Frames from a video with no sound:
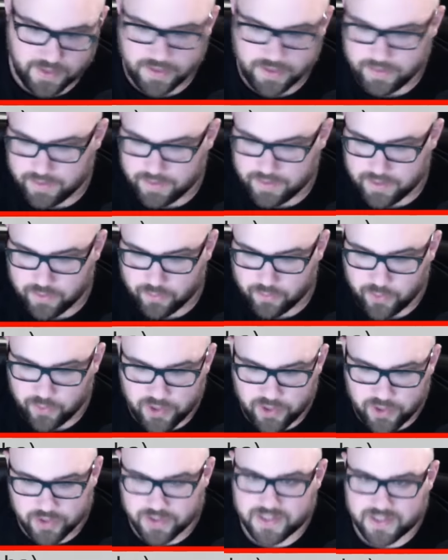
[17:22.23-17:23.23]

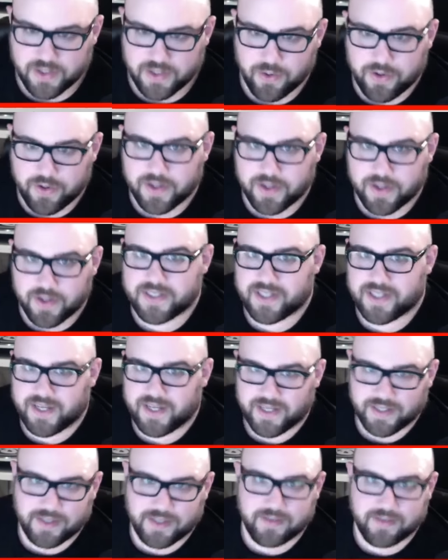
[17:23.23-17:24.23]
original circuits
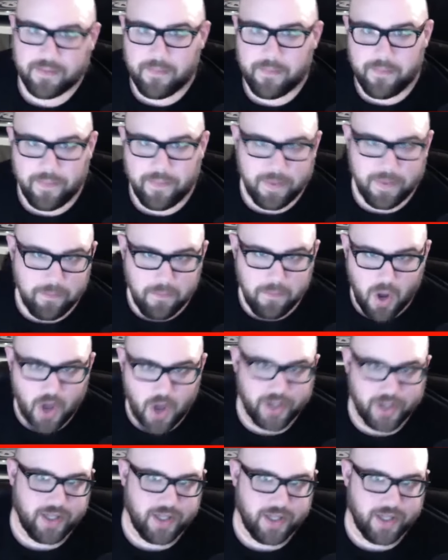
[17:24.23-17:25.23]
and
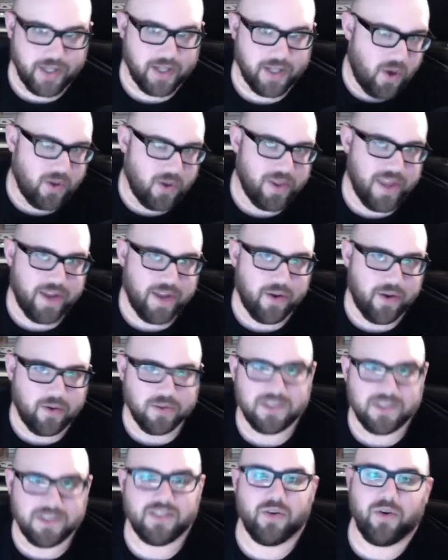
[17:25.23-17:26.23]
model all that
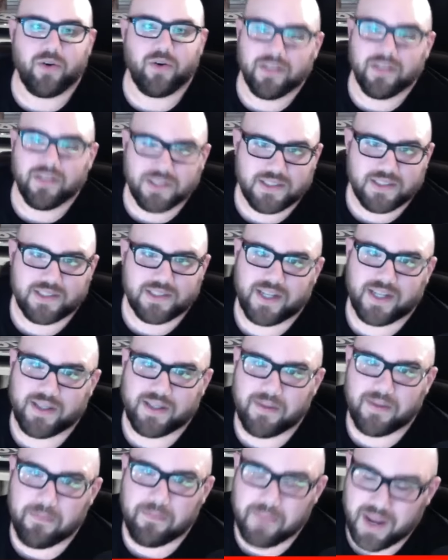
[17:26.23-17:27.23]
old circuits
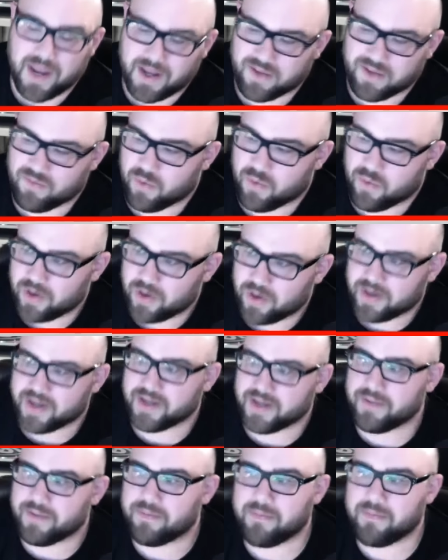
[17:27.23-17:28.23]
and make it work and
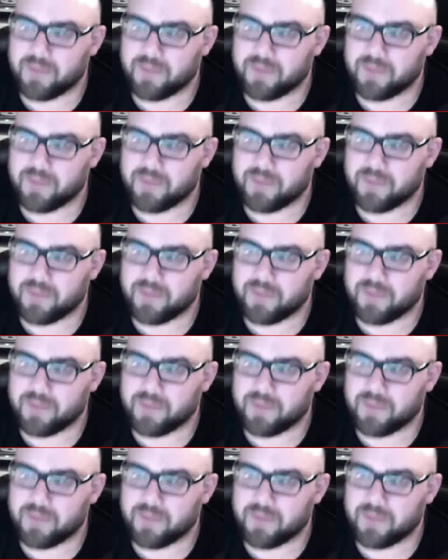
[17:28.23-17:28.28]
it